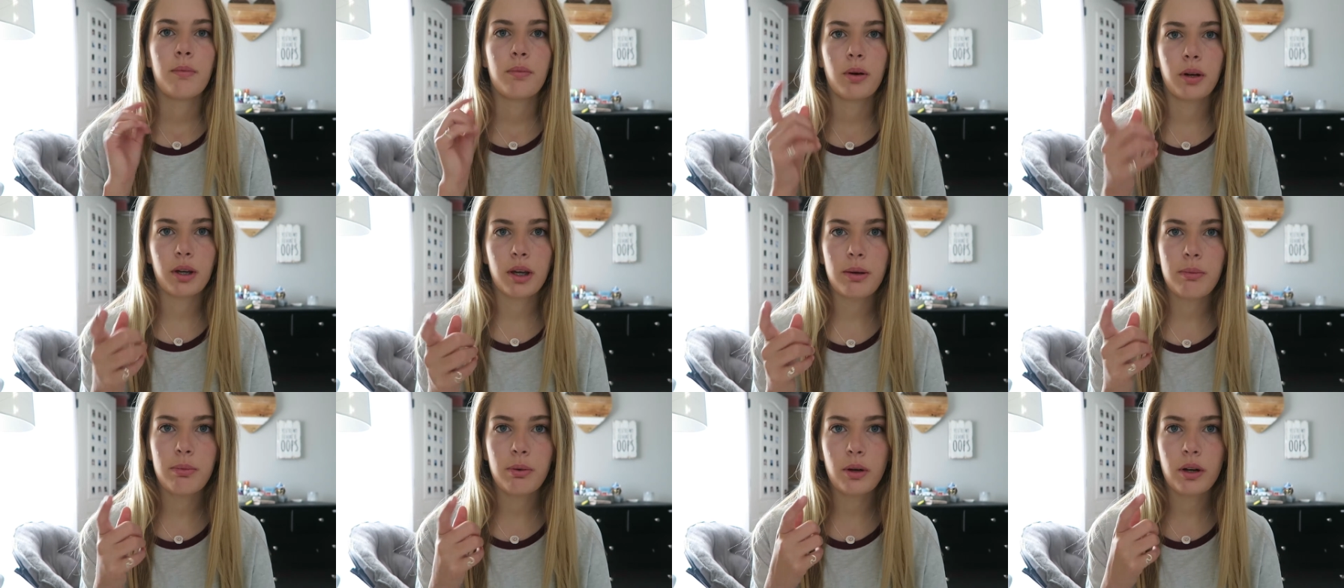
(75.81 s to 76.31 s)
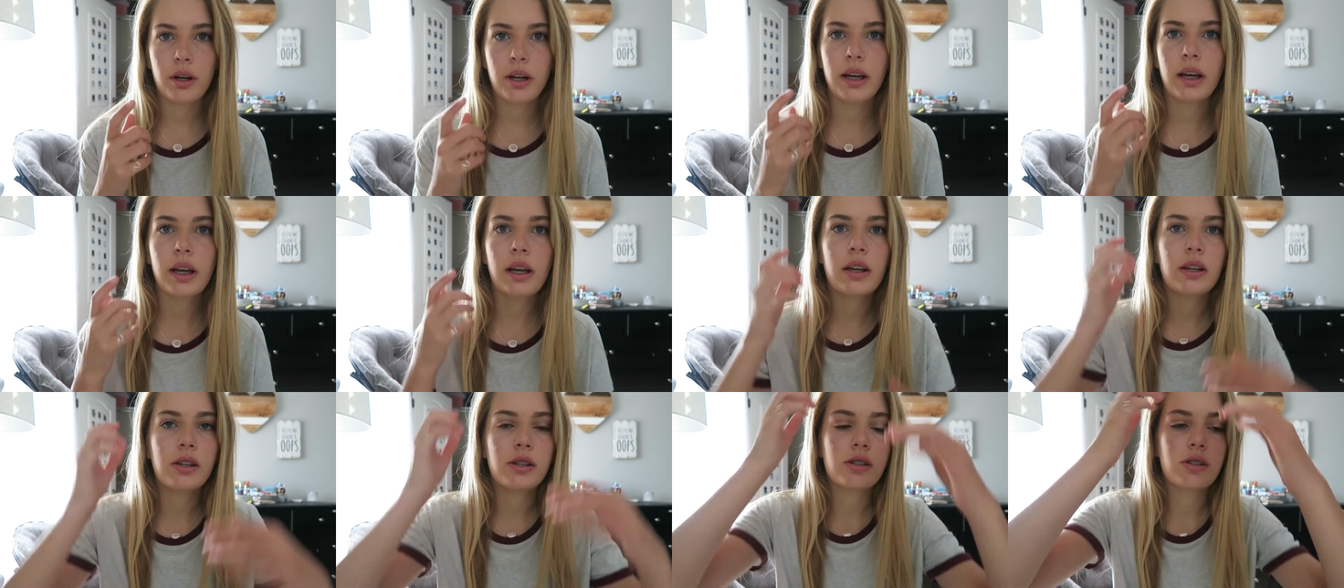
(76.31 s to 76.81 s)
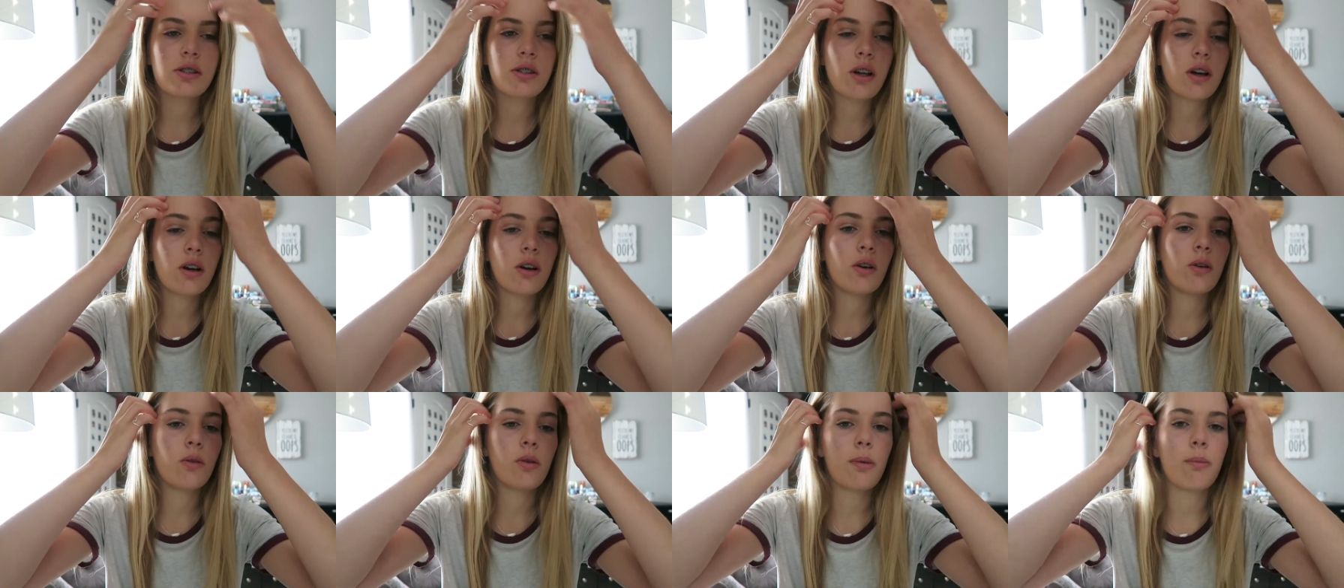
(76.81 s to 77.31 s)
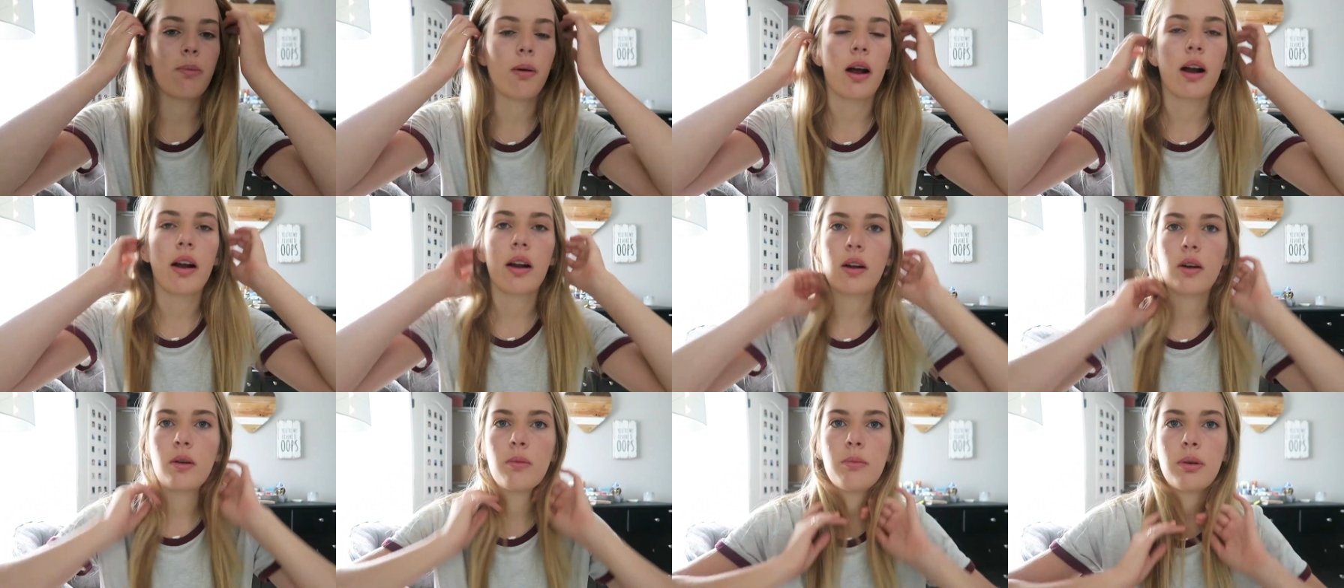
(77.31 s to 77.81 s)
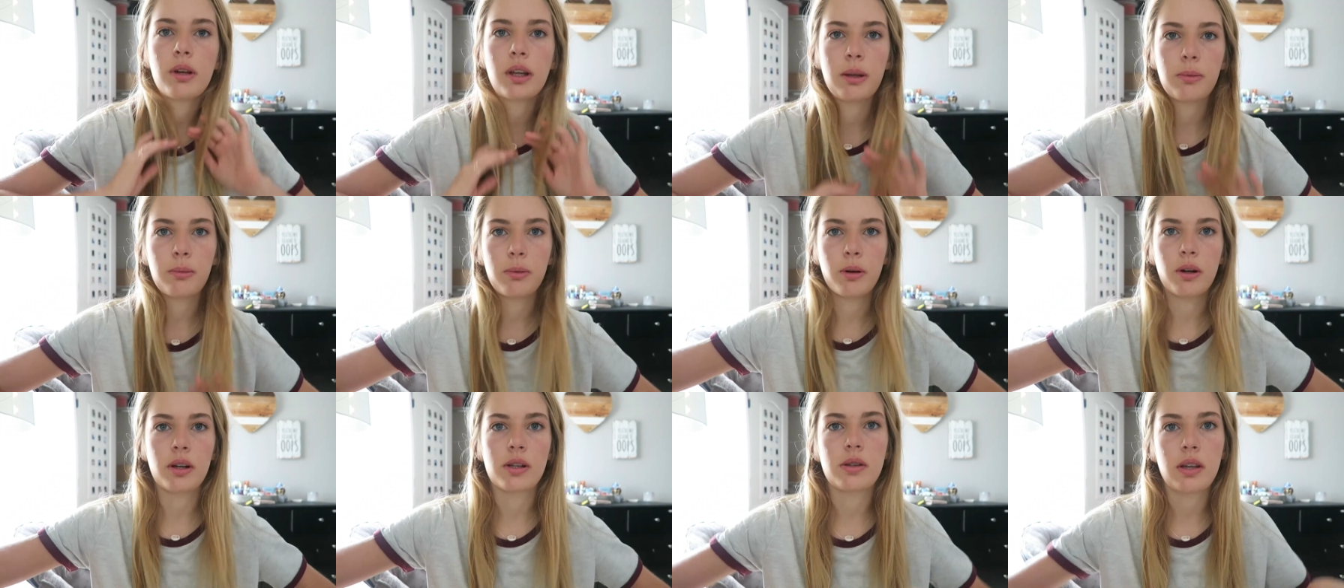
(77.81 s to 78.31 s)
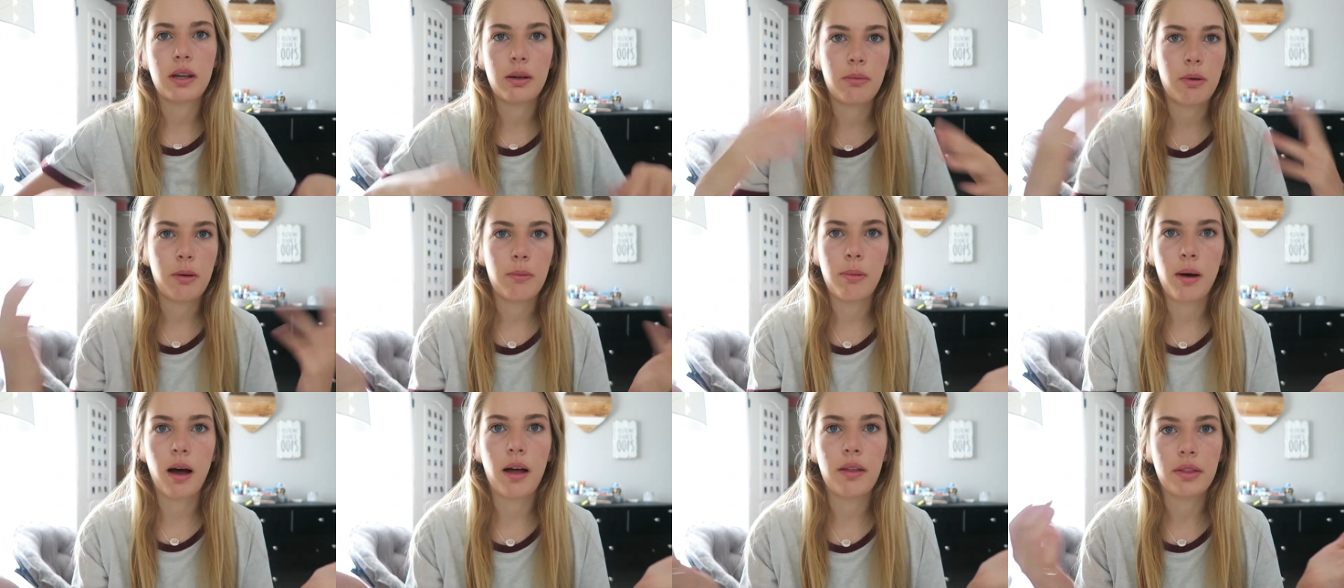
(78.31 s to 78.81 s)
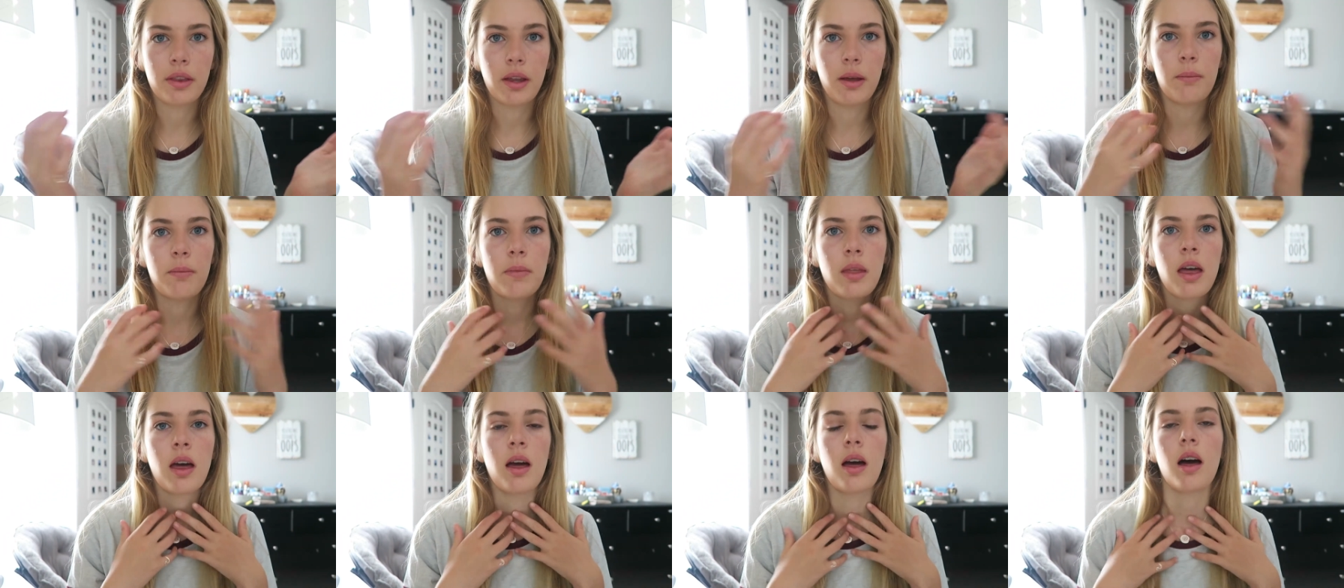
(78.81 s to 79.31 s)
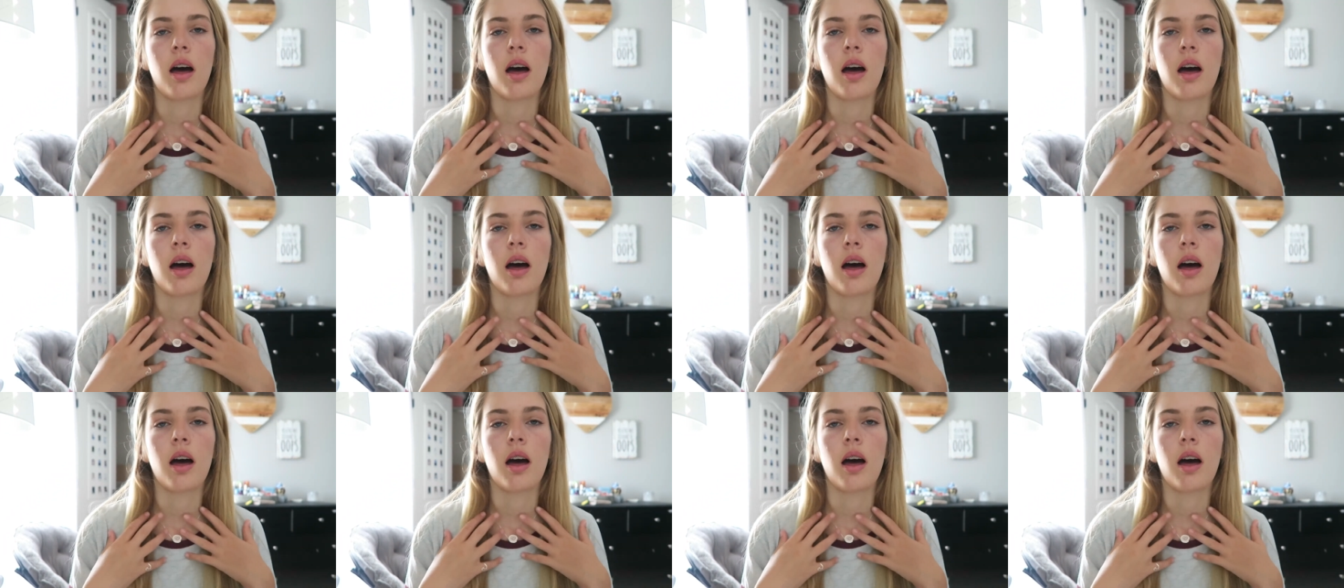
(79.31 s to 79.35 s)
boogie boarding. So we brought our own boogie boards, like we bought them.